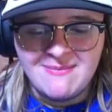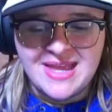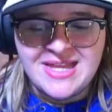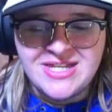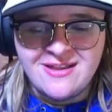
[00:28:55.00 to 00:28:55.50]

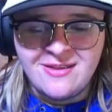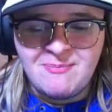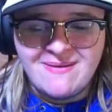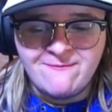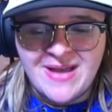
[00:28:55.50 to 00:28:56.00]
It just
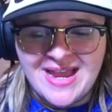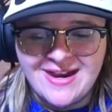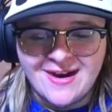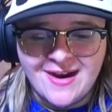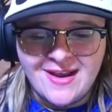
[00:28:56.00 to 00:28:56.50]
spit
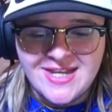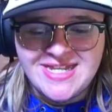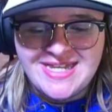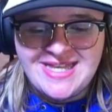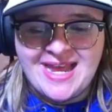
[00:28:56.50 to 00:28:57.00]
fire,
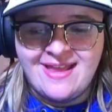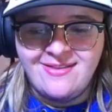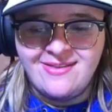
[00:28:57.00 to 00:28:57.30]
didn't it?